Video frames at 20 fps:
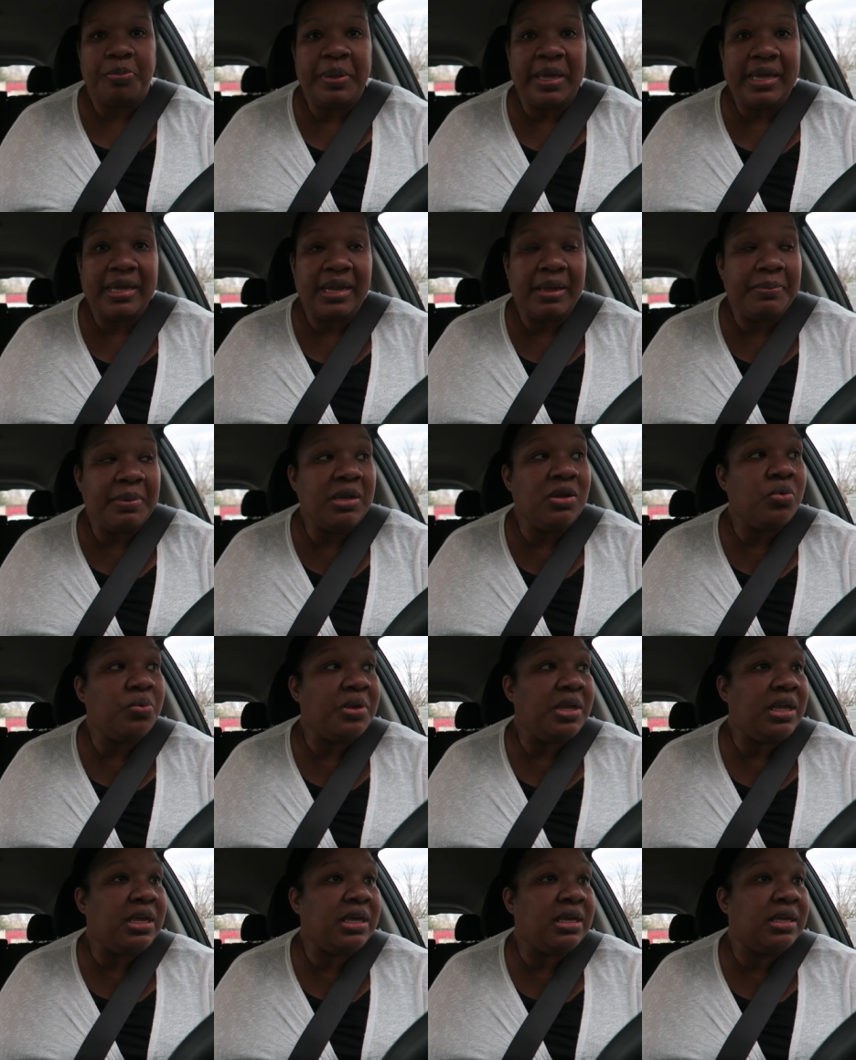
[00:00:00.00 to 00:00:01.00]
We'll pick it up in a
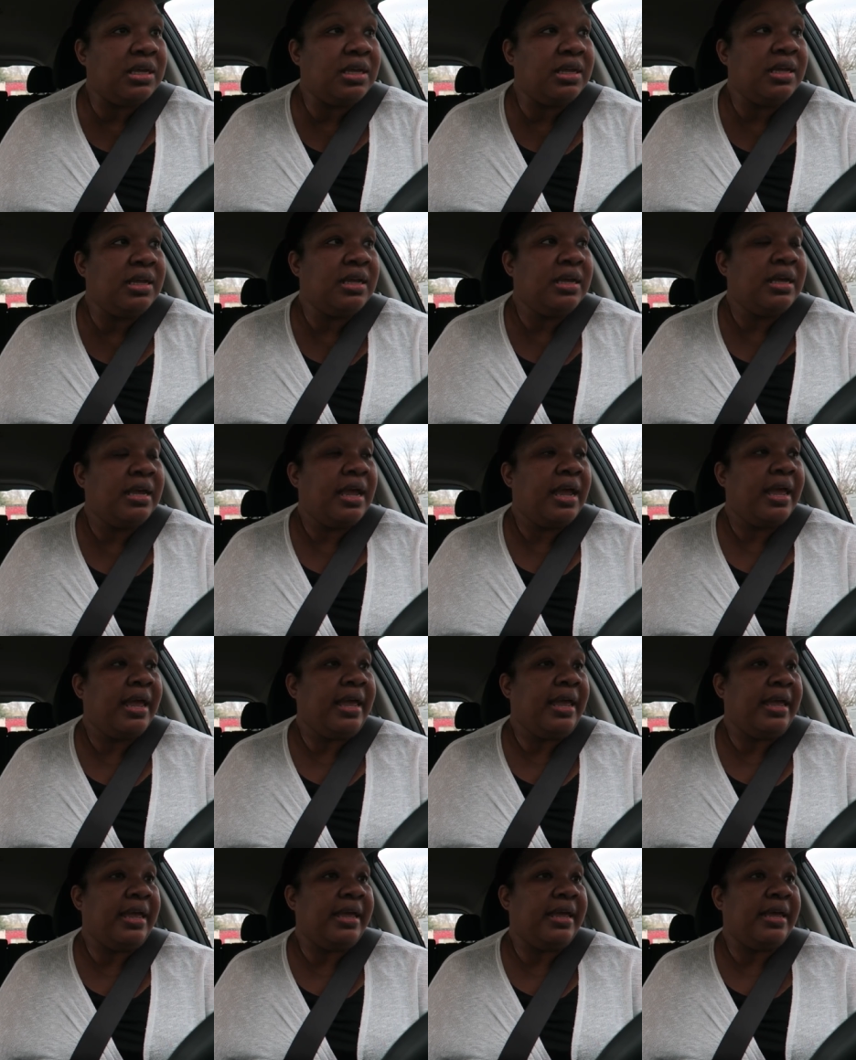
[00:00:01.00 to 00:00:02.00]
week,
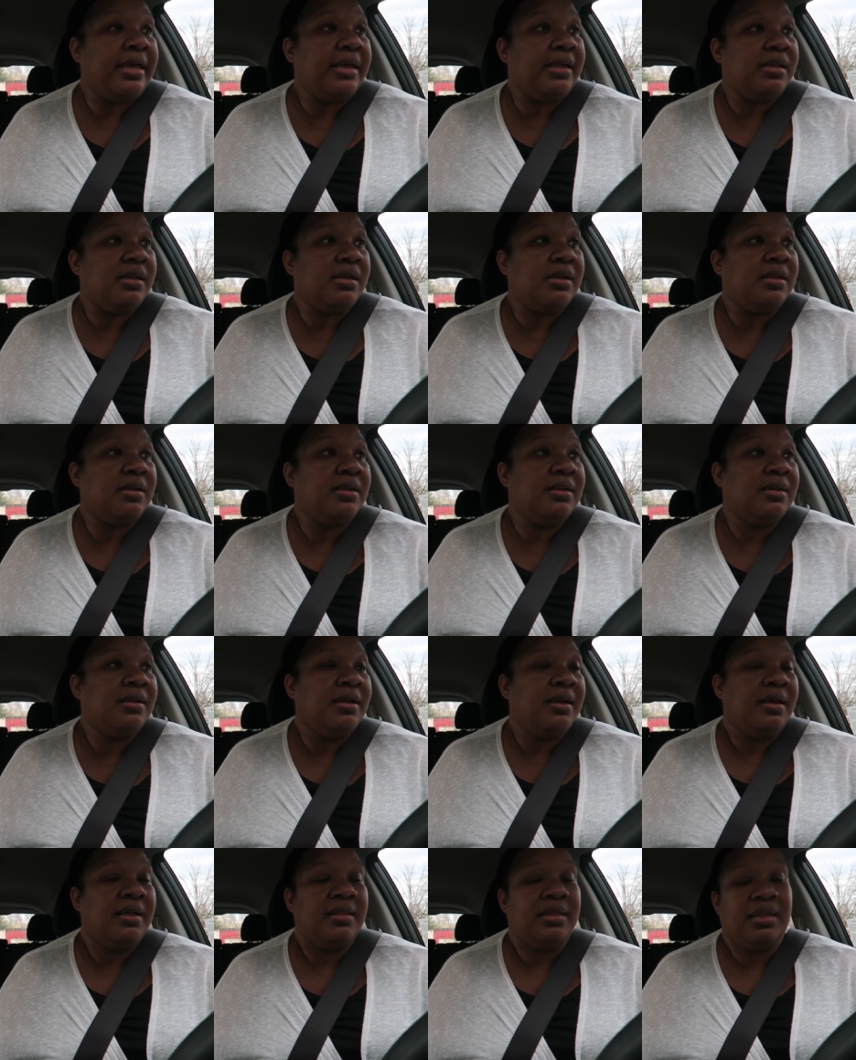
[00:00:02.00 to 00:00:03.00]
and
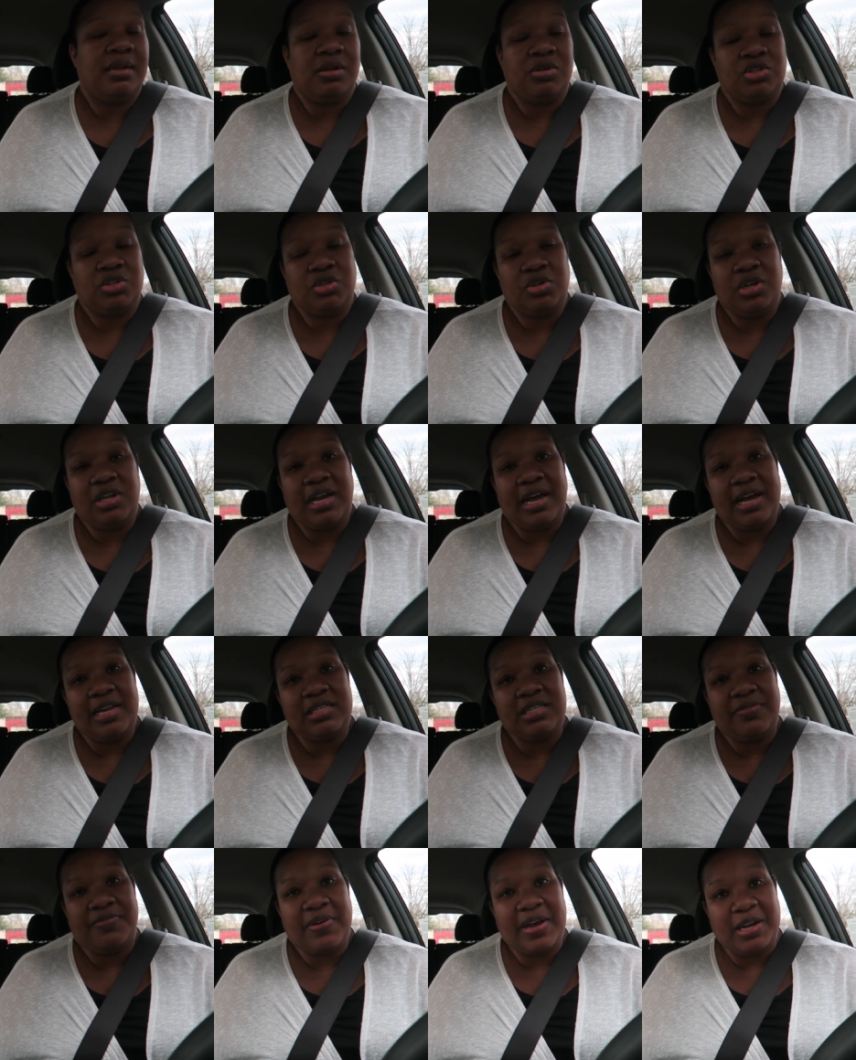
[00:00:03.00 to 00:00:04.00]
then I'll show you
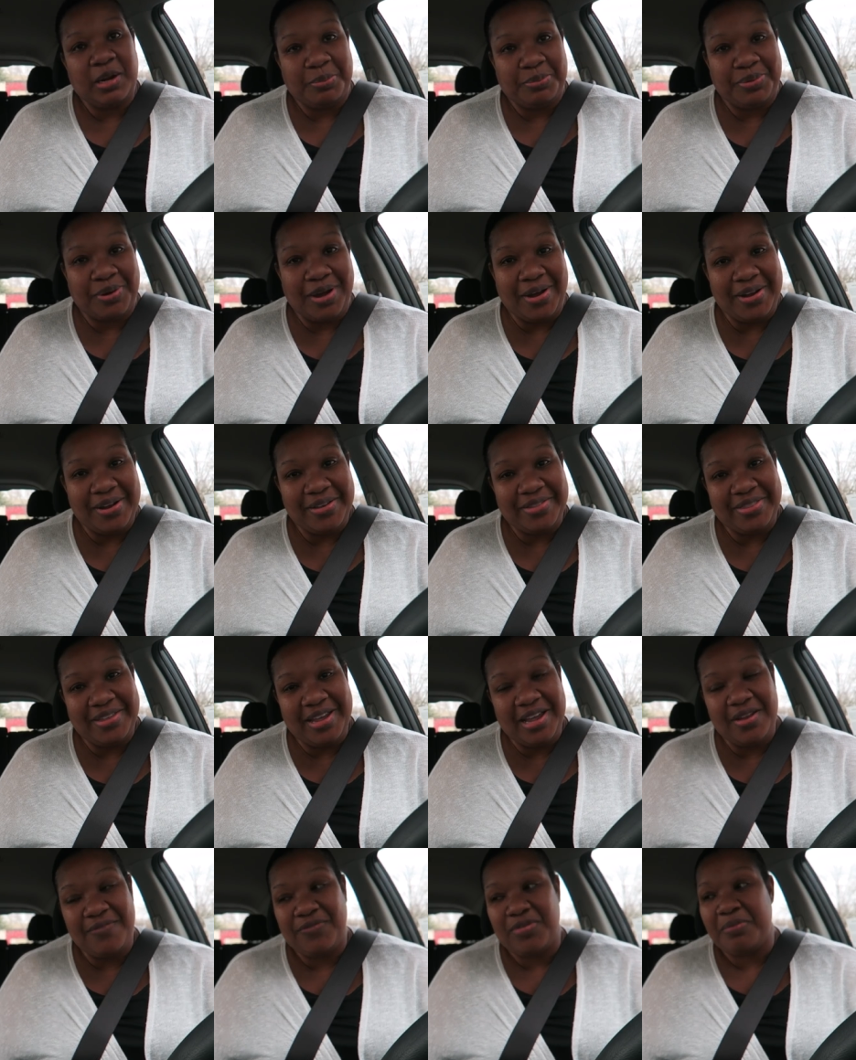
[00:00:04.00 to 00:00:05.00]
guys the final product
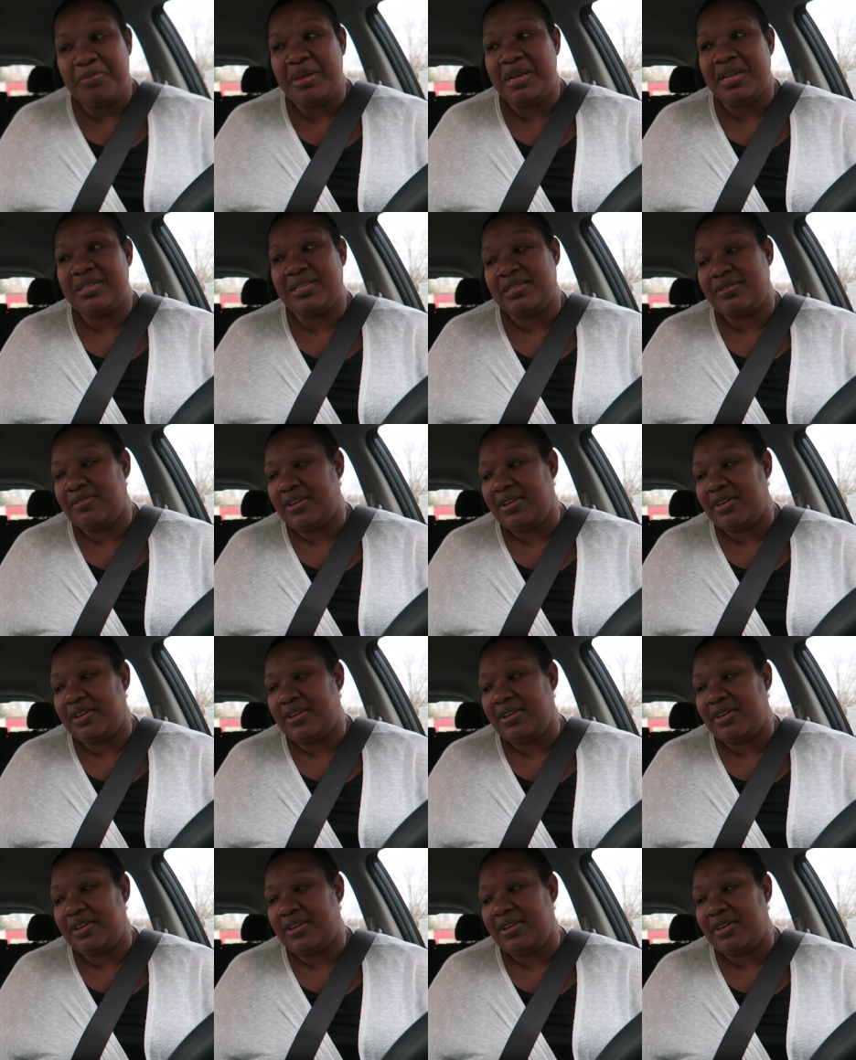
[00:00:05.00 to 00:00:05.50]
then for me and